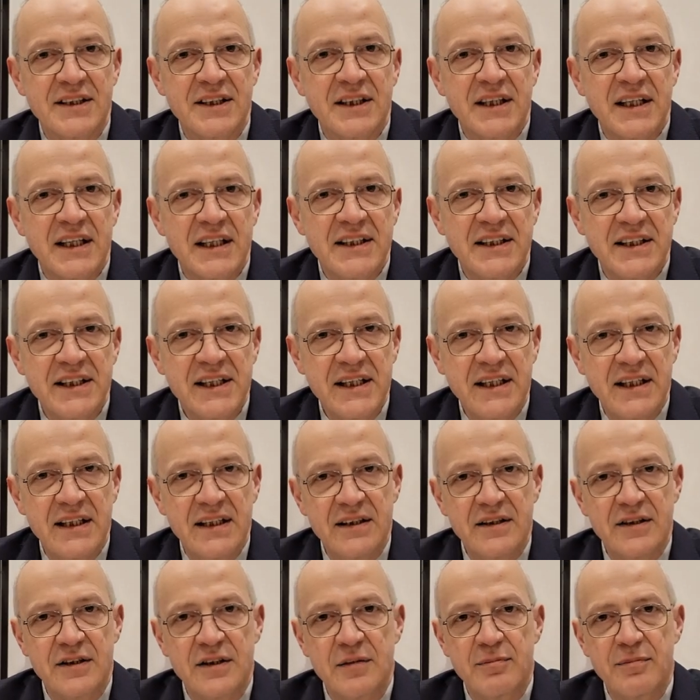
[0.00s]
as a
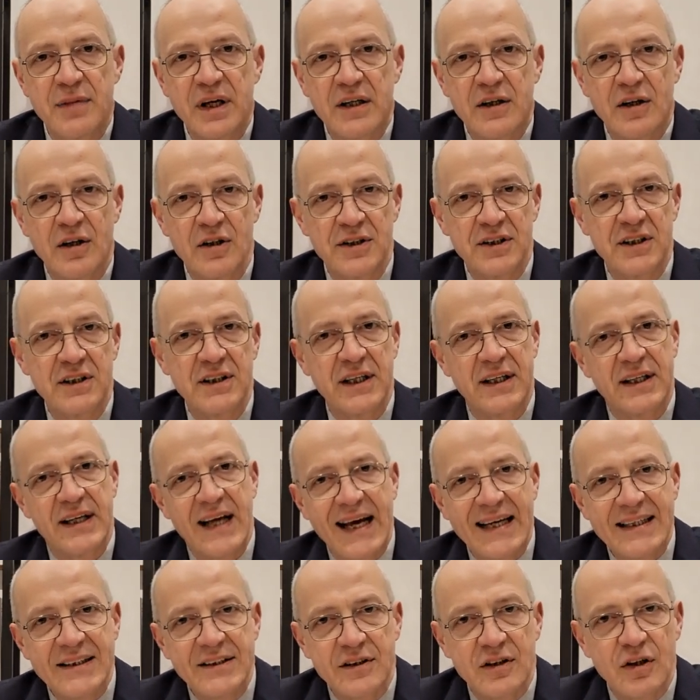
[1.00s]
disease because it
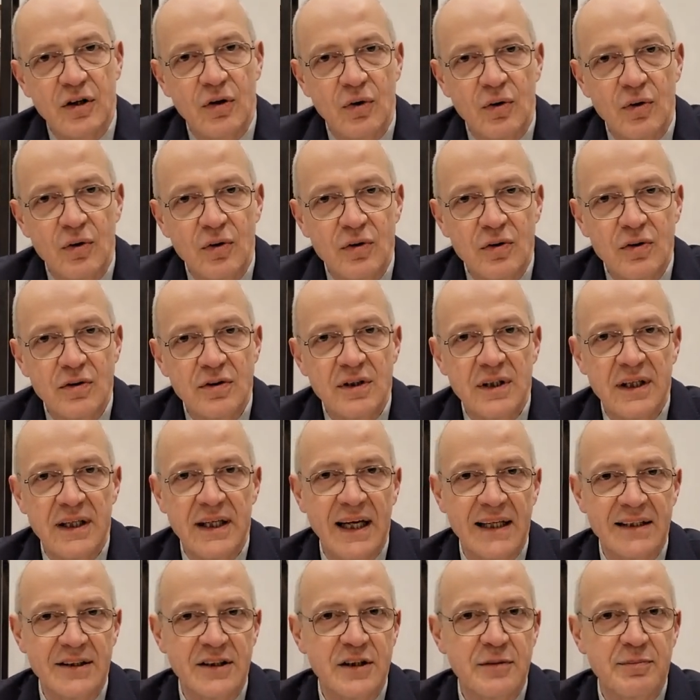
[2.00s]
has a cause, it
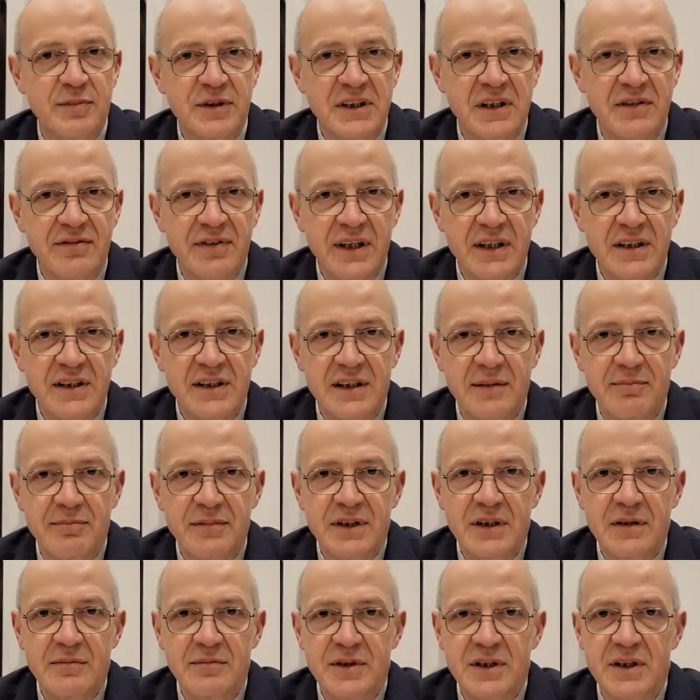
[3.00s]
has specific
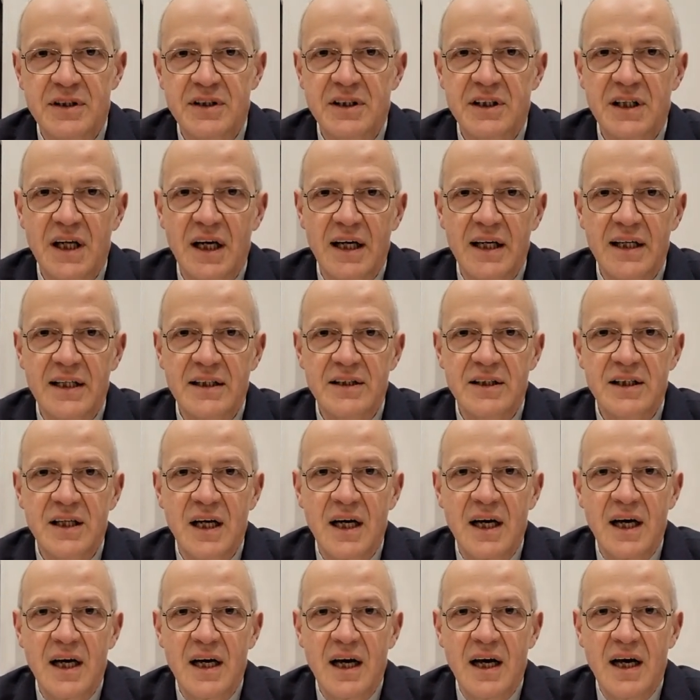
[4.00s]
symptoms and signs,
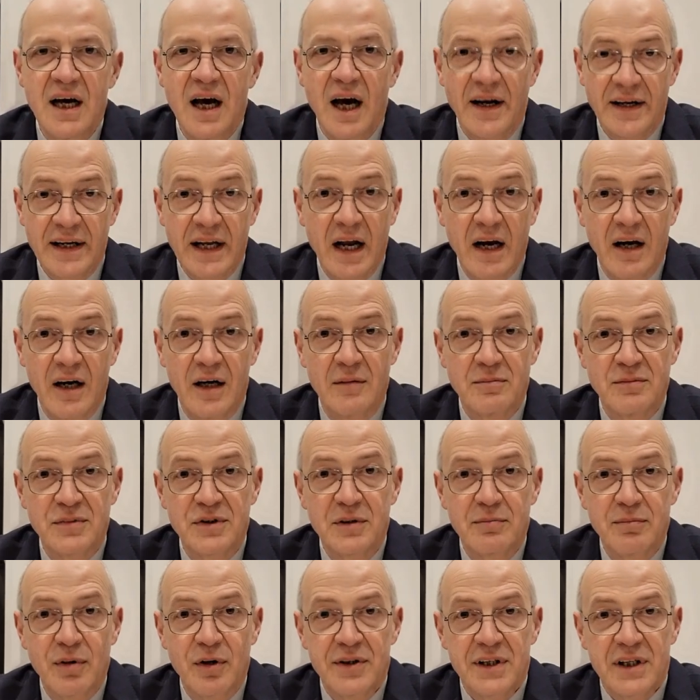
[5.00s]
and it harms
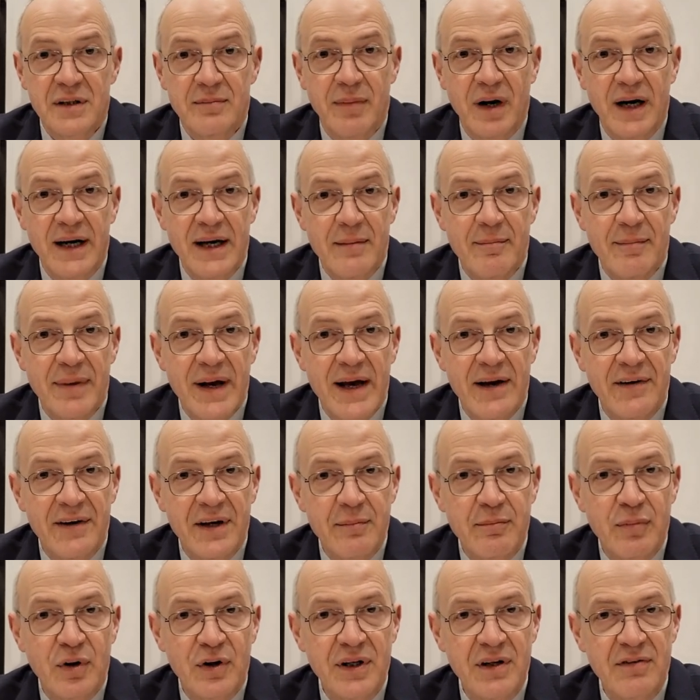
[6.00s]
the body by
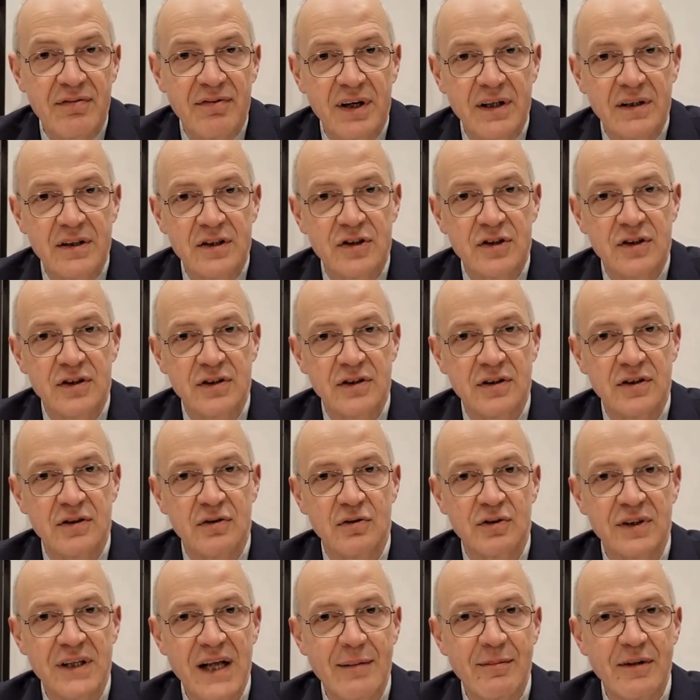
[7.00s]
impairing body functions
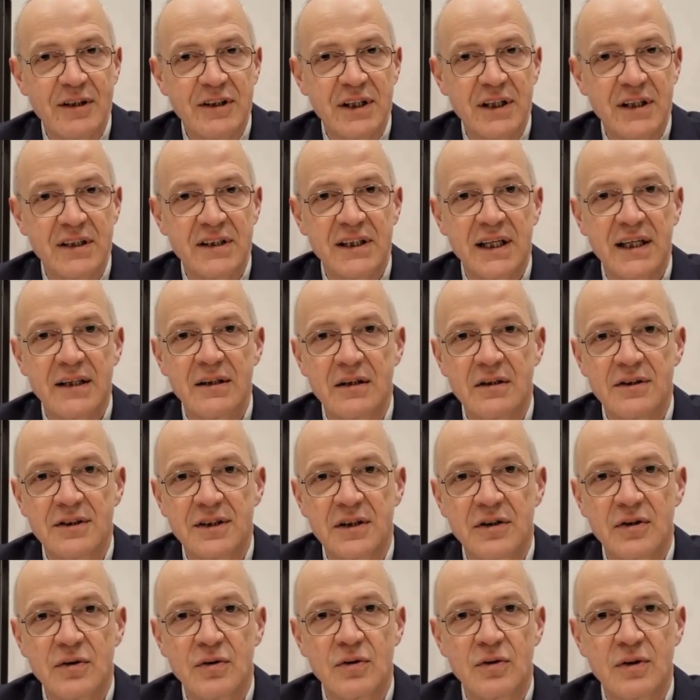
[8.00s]
or damaging cells
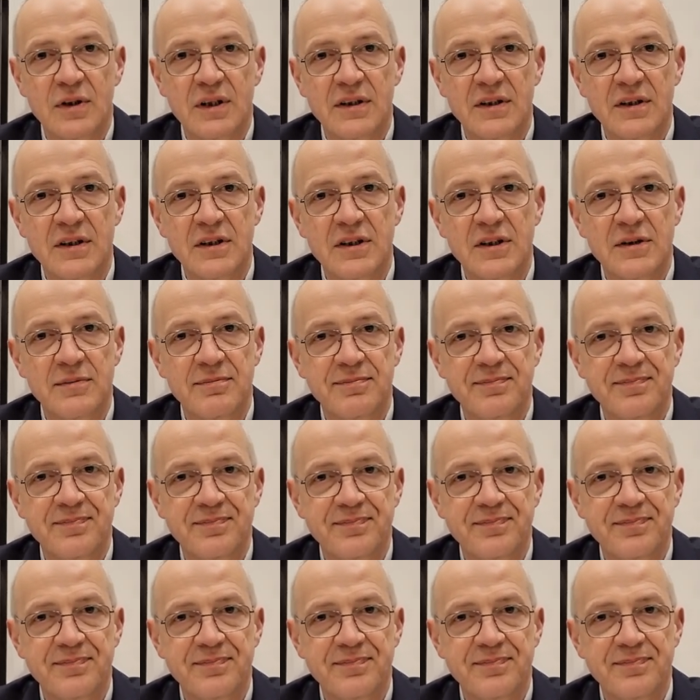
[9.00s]
and organs.